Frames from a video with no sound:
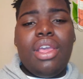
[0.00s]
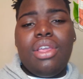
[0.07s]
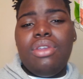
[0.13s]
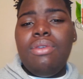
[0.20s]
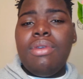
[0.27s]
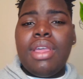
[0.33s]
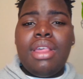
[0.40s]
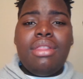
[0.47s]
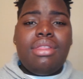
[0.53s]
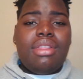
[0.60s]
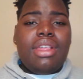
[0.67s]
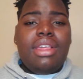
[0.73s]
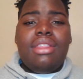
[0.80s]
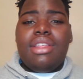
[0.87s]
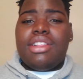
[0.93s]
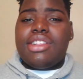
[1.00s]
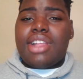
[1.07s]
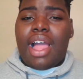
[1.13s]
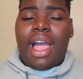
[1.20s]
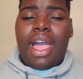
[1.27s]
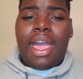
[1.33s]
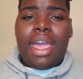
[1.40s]
you can see the
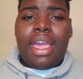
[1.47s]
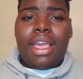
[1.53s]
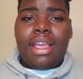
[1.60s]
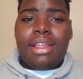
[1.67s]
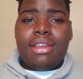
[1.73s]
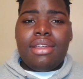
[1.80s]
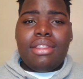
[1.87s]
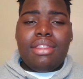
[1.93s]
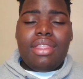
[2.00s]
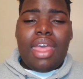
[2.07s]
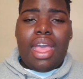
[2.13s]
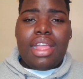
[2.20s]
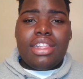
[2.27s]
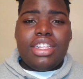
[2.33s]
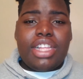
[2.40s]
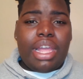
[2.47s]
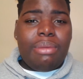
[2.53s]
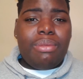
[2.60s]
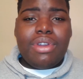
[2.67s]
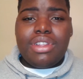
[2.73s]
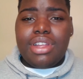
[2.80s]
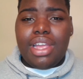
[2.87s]
shine that Shea
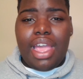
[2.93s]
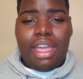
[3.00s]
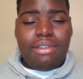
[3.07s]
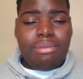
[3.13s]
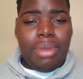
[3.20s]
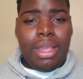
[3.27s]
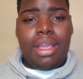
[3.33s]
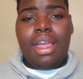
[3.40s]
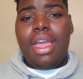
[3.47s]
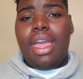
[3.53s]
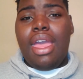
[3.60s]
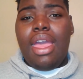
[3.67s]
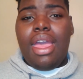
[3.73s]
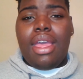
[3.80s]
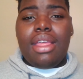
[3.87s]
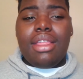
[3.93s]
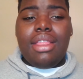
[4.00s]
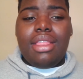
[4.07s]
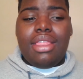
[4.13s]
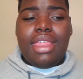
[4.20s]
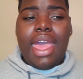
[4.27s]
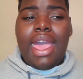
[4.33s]
Moisture gave me.
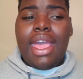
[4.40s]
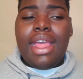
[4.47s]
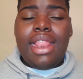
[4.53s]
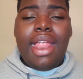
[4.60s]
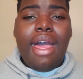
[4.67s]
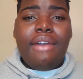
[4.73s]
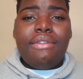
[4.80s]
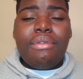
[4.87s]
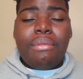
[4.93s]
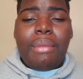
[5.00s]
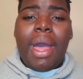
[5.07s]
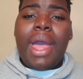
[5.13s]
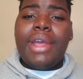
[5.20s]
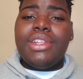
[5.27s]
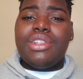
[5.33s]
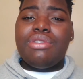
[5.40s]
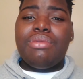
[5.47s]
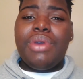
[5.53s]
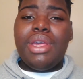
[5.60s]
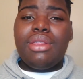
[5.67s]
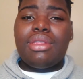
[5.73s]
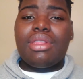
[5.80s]
They left my
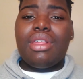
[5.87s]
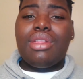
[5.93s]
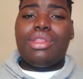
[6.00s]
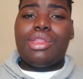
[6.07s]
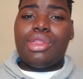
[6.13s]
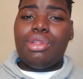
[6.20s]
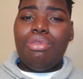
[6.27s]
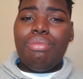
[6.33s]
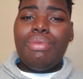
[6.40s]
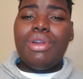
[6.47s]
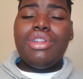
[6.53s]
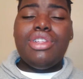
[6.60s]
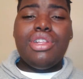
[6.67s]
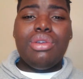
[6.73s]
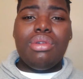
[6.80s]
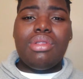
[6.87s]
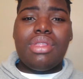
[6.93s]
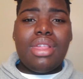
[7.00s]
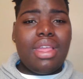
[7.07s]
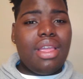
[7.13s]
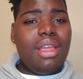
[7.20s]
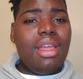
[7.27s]
twist super
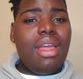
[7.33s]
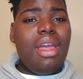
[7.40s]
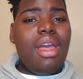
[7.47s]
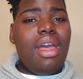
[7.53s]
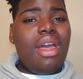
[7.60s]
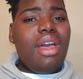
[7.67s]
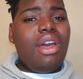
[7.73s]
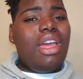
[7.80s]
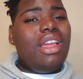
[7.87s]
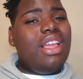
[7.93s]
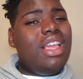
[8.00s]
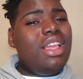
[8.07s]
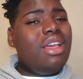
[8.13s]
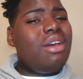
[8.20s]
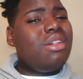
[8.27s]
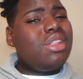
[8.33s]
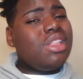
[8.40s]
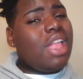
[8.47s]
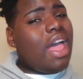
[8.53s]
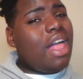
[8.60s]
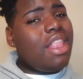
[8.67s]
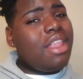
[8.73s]
juicy. Eco
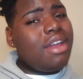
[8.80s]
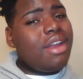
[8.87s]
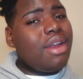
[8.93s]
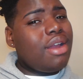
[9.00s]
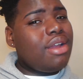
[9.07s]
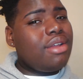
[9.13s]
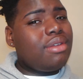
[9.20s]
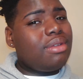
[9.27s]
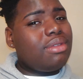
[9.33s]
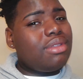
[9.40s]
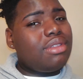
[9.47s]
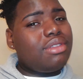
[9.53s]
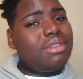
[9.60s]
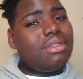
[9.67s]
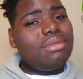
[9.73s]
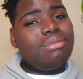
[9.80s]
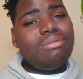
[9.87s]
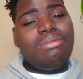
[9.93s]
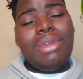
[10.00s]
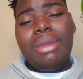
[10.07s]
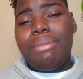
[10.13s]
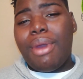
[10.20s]
Styler,
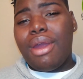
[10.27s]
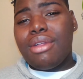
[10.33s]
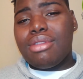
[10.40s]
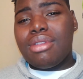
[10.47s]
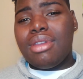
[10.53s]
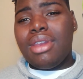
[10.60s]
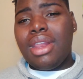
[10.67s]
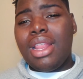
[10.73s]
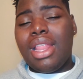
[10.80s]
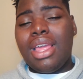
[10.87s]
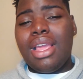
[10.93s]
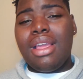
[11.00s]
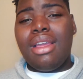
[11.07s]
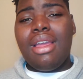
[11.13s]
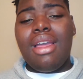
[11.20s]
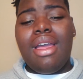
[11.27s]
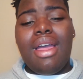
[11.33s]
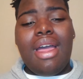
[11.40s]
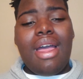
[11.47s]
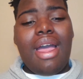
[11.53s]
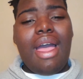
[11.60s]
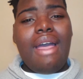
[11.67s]
me personally,
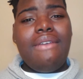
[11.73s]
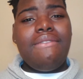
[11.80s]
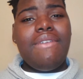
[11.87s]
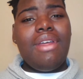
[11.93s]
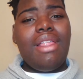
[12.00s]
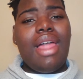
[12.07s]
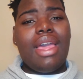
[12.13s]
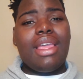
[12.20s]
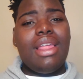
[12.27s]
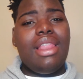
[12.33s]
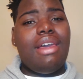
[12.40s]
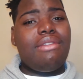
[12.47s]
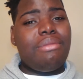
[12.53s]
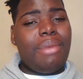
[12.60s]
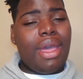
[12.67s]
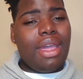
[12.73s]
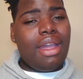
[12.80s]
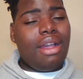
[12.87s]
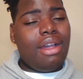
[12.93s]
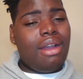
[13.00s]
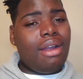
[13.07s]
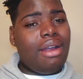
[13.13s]
I feel like it left my
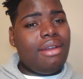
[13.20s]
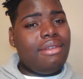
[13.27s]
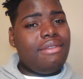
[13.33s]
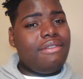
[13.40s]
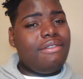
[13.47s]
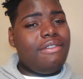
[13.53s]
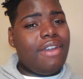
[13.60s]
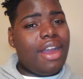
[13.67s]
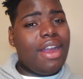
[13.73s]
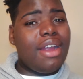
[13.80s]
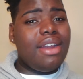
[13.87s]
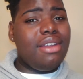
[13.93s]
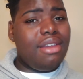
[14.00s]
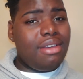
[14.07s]
hair very